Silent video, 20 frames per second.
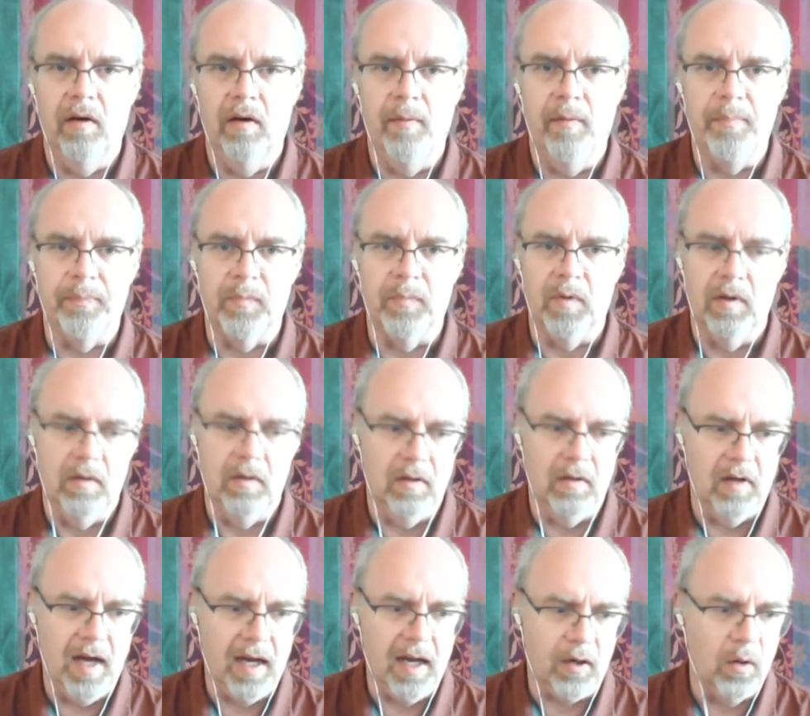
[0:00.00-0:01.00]
um,
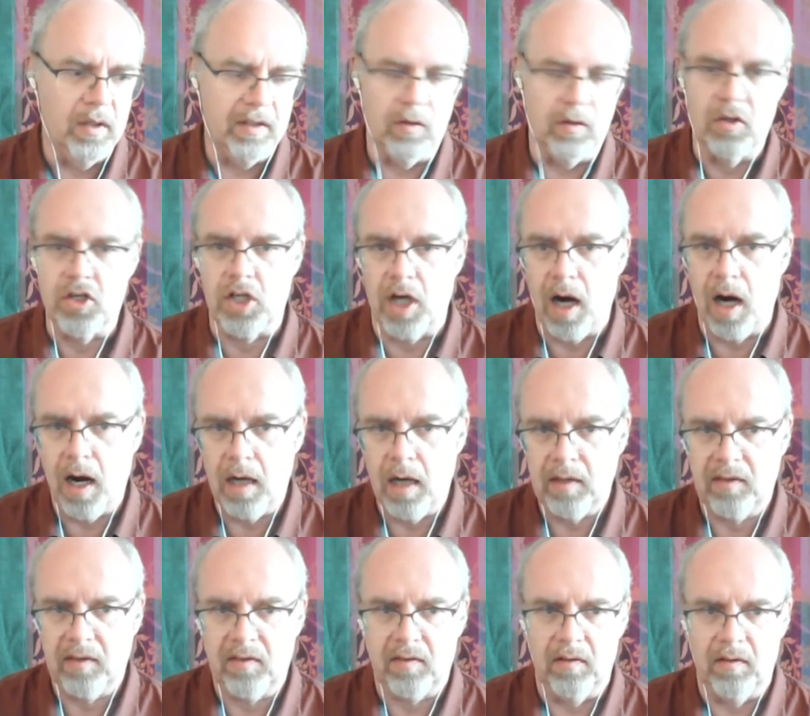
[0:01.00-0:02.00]
uh, I call it a
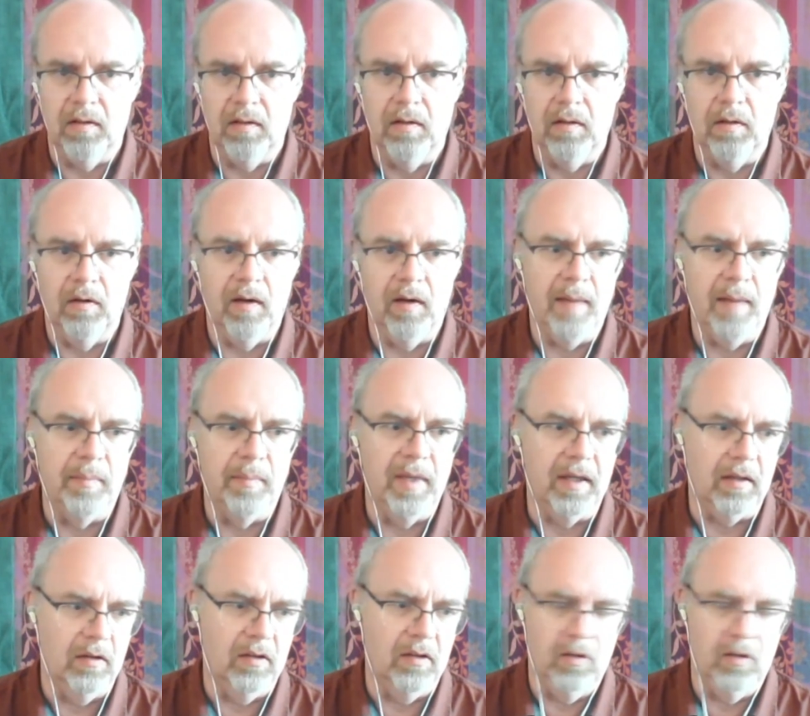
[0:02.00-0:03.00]
chart. Uh, I
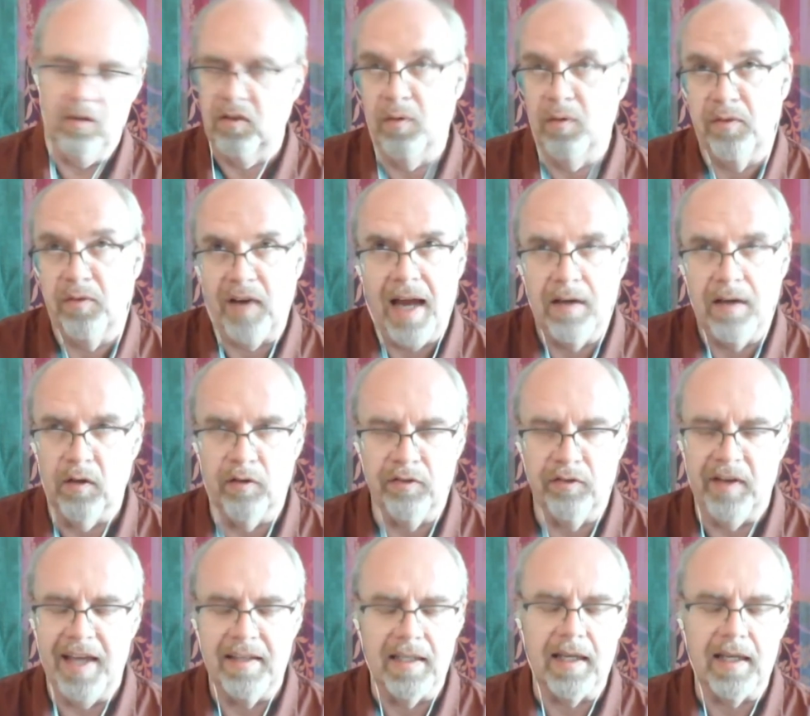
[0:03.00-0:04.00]
make uh, some kind
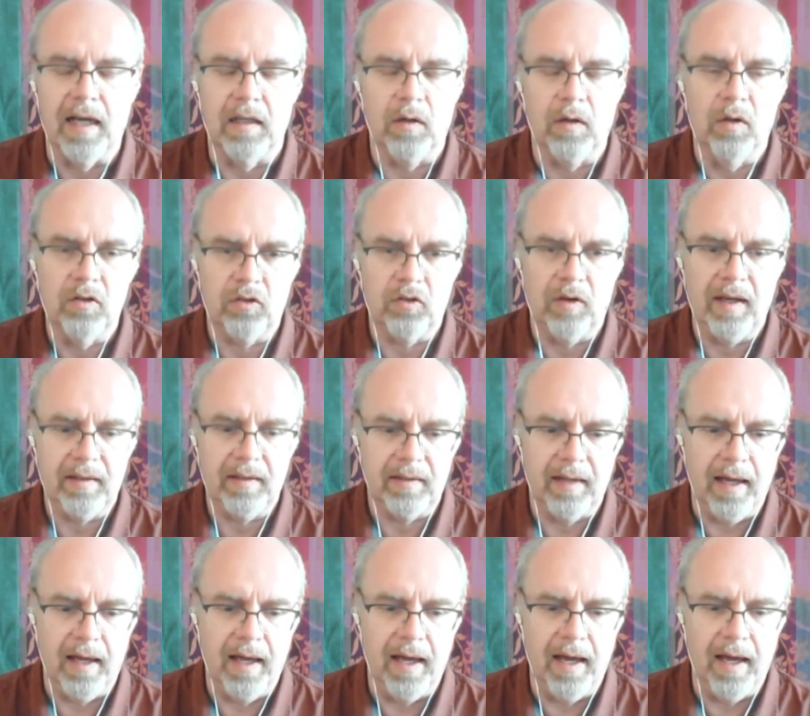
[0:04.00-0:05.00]
of ethical contract
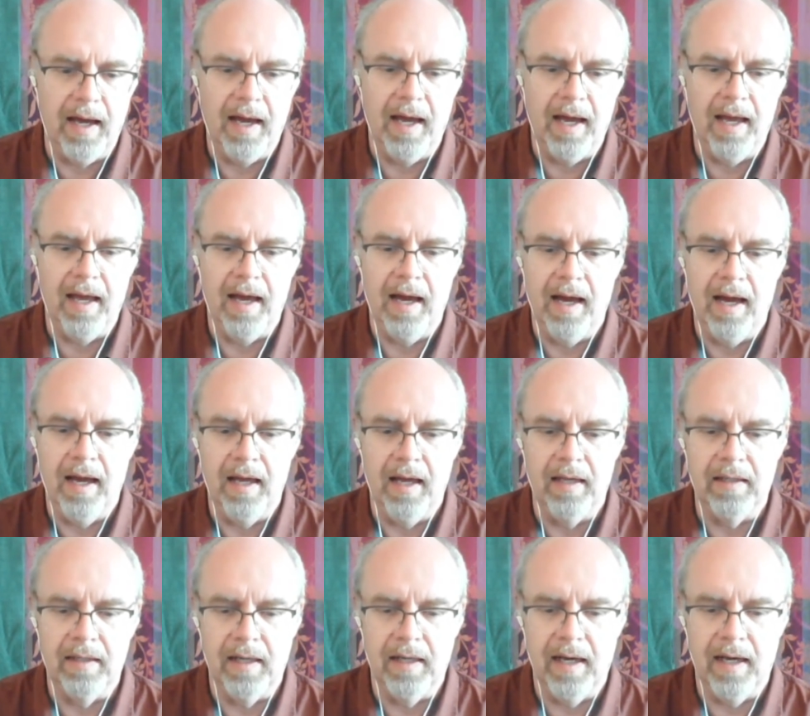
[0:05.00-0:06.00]
I, I,
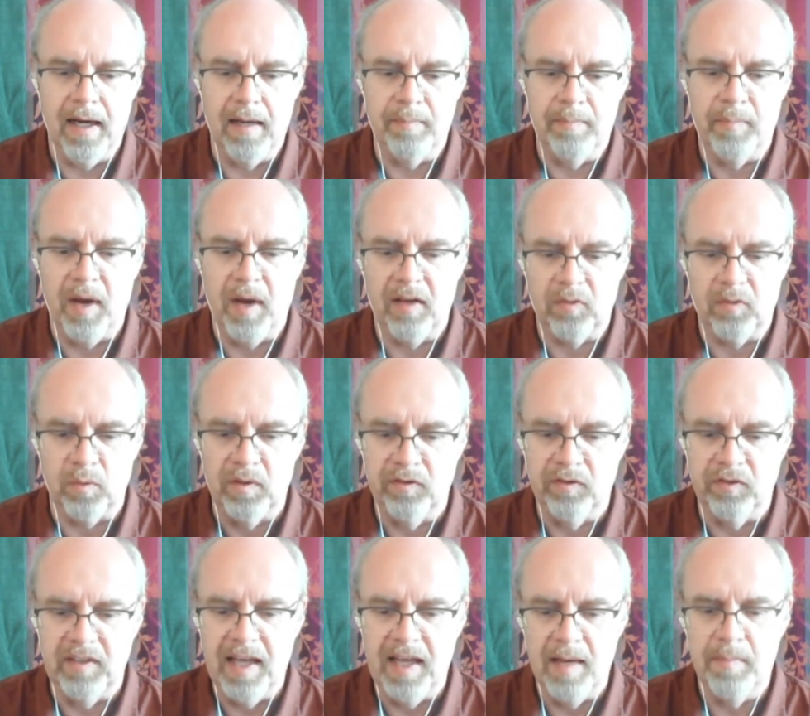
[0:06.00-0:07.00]
I, I pass
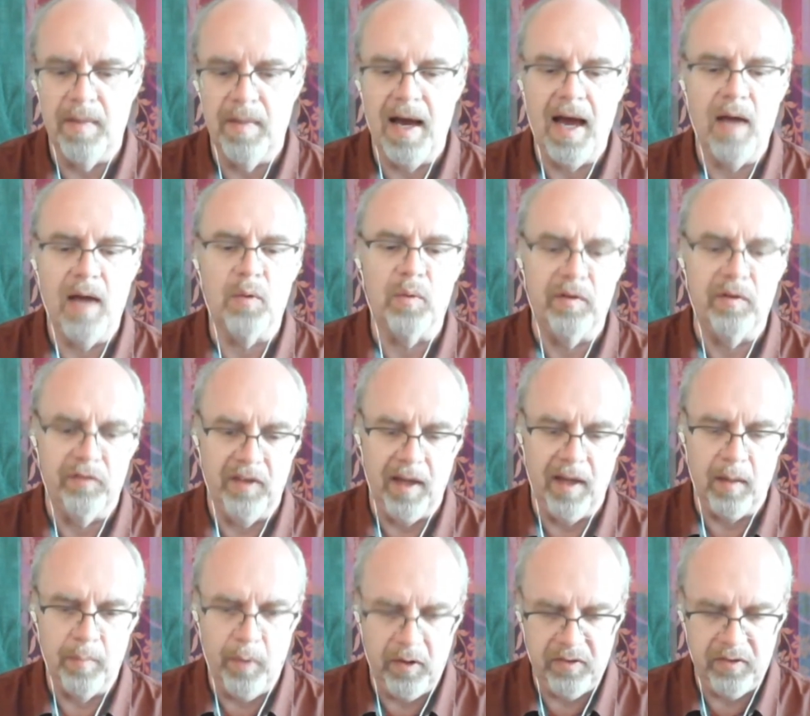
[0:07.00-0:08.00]
with them and with
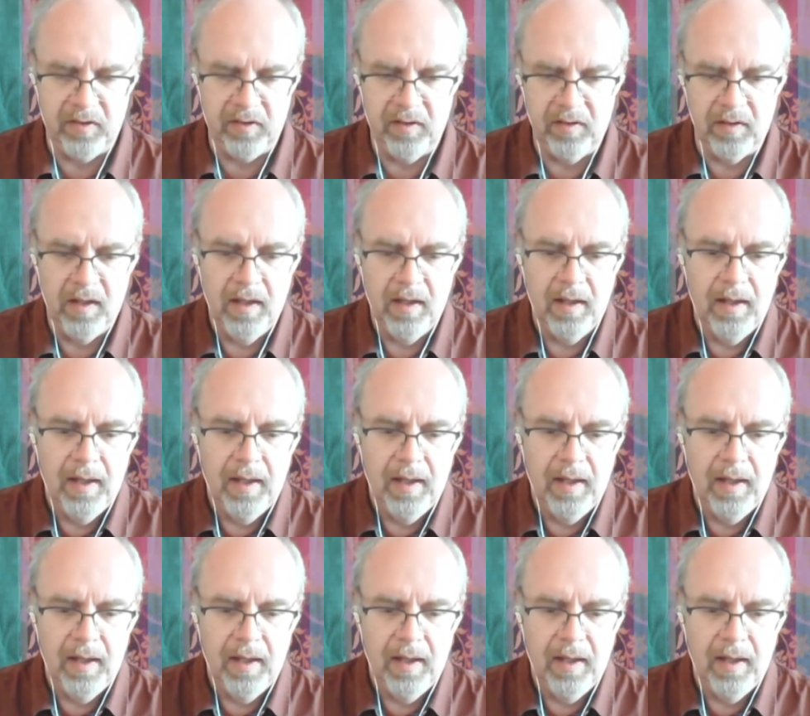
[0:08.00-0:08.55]
their bosses,